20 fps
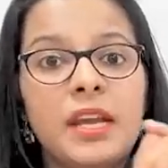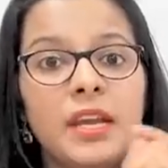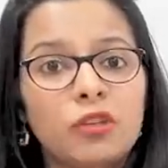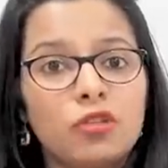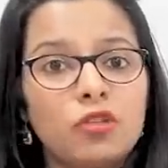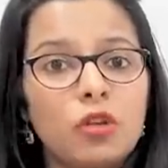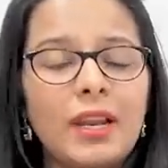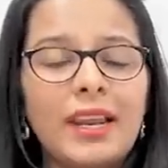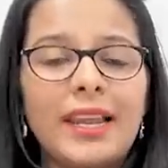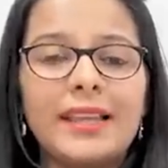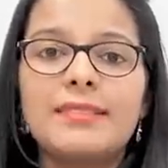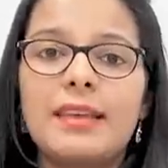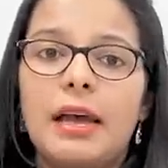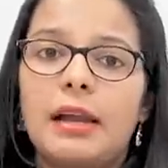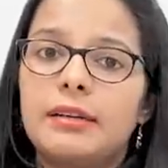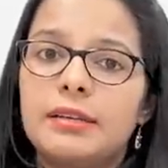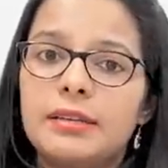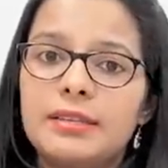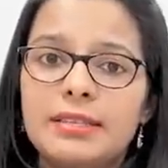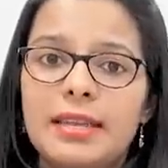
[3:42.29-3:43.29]
So let's
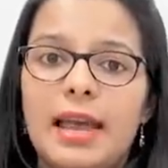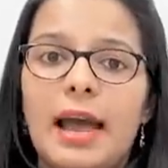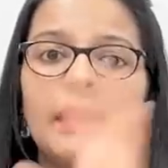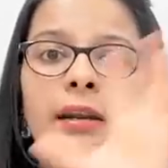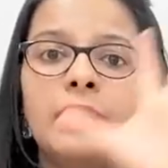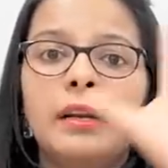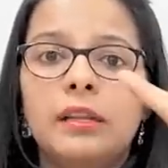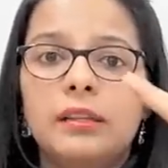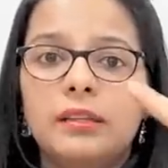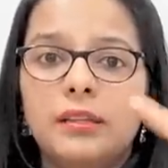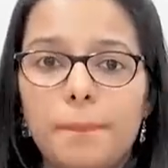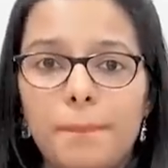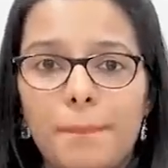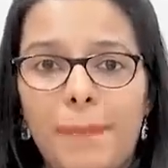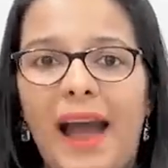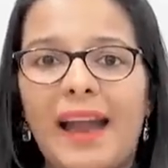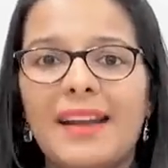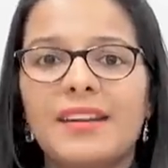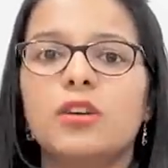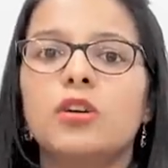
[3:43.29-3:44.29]
understand the
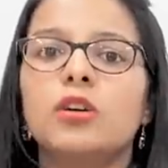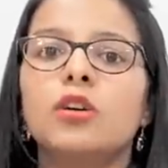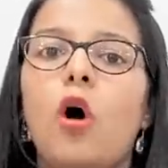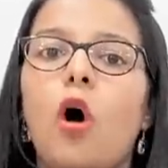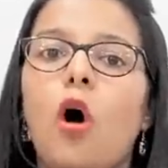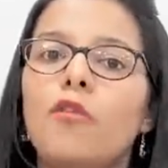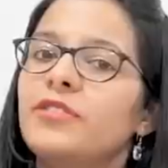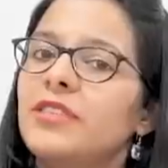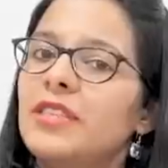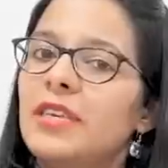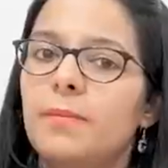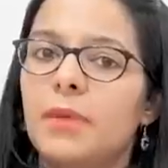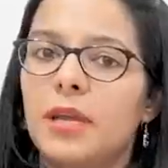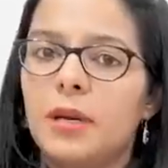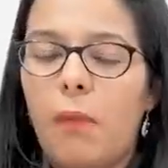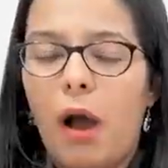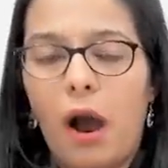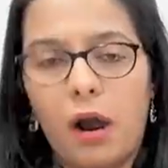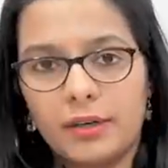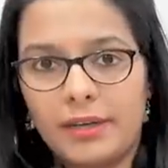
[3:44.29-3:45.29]
pattern of skim
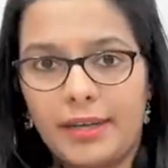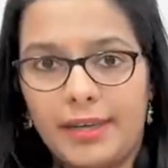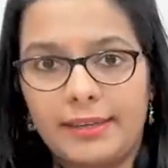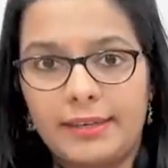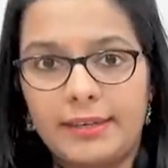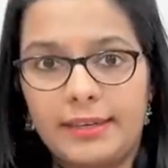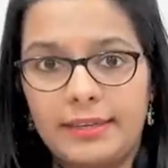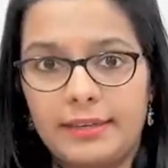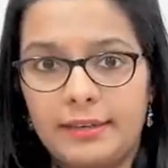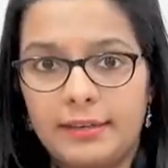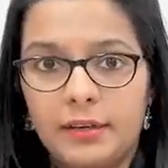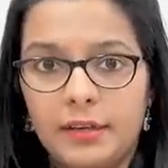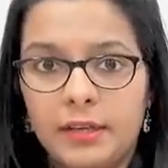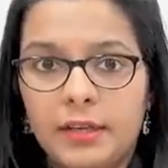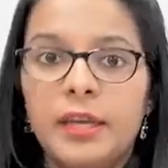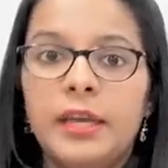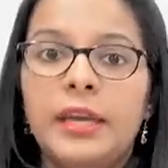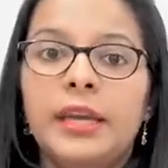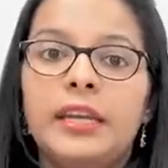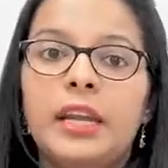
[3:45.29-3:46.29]
and mark technique.
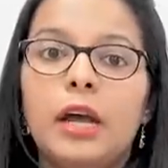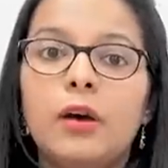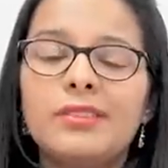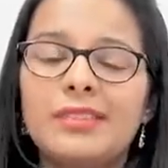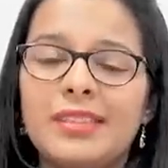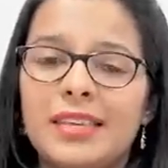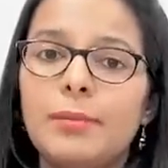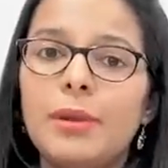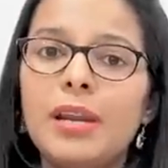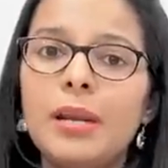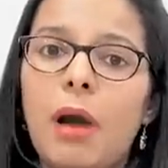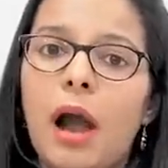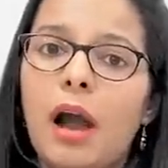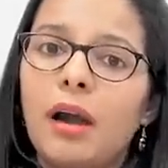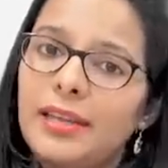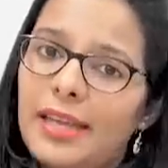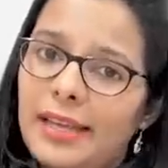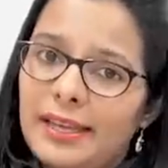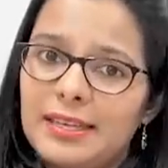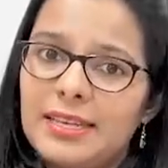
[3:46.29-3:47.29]
Now skim and
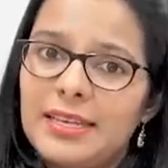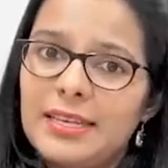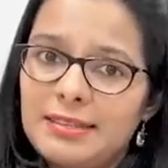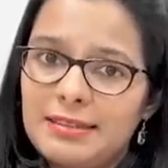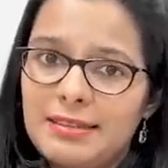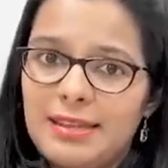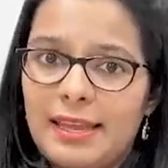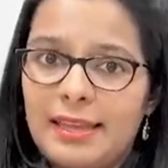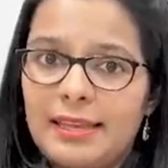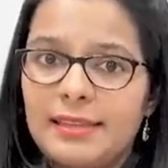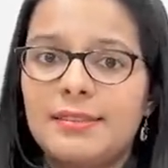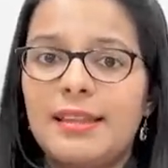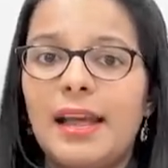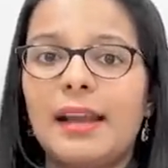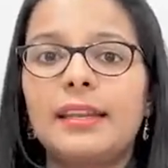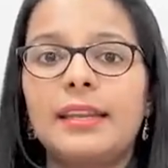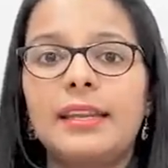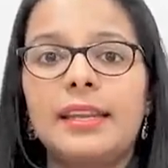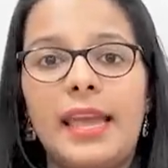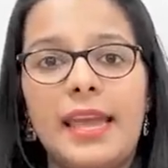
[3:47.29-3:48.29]
mark technique says
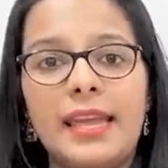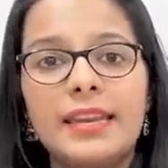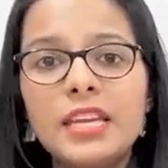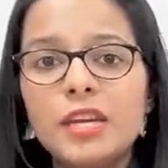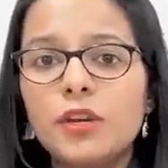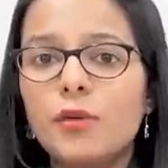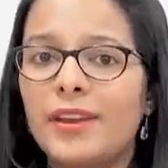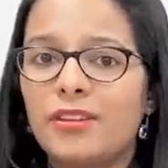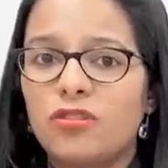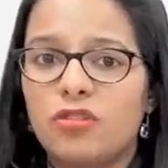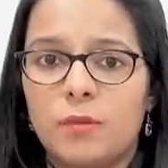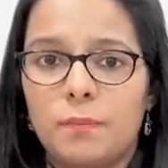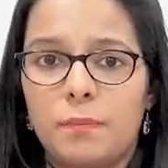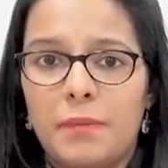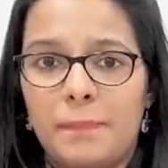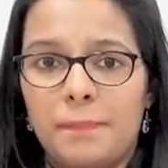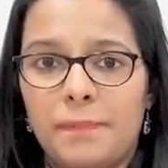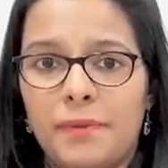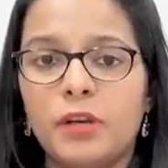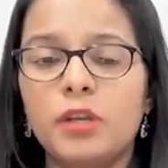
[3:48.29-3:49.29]
that in any question
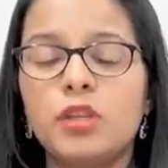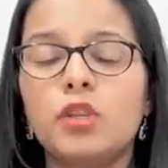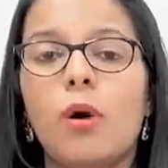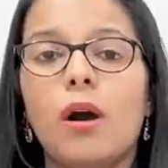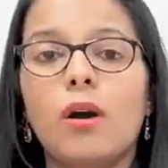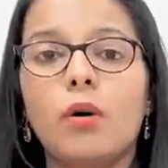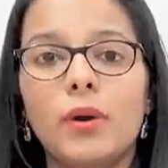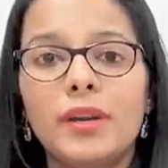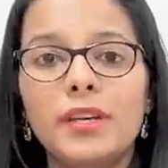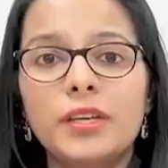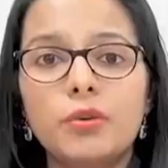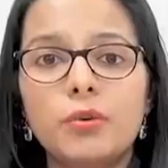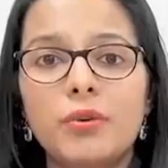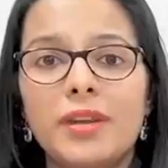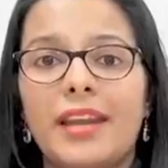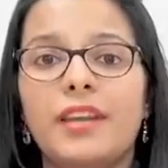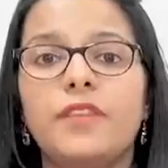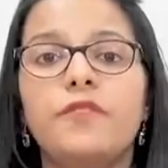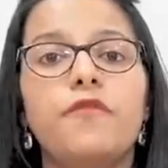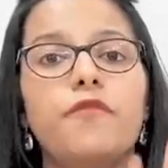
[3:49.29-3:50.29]
paper you are going to
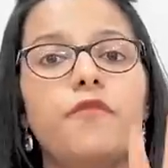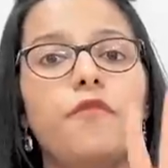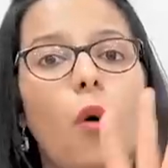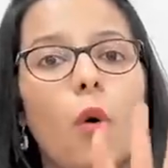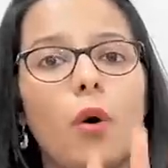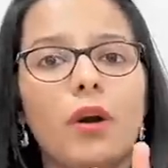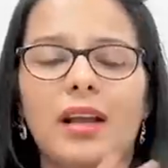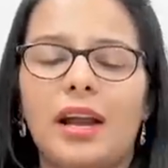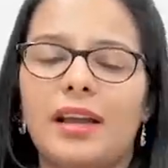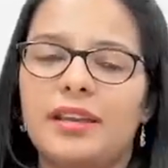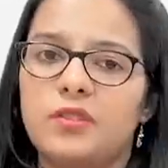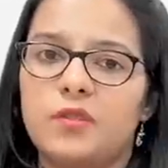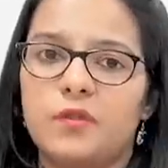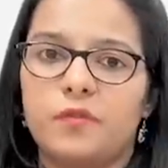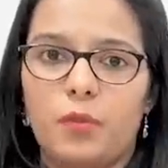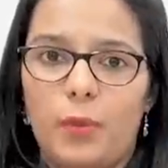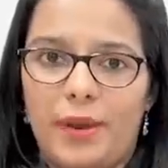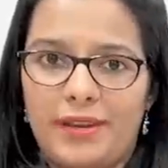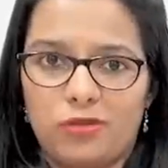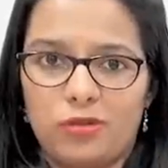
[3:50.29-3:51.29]
get four kinds
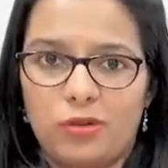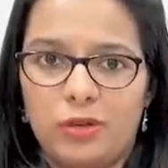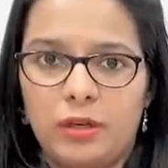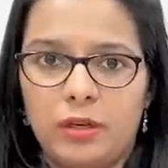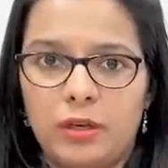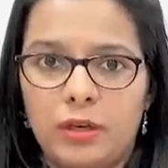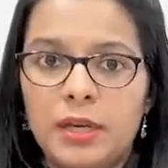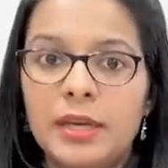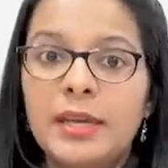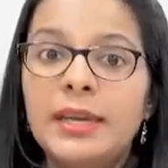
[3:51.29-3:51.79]
of question.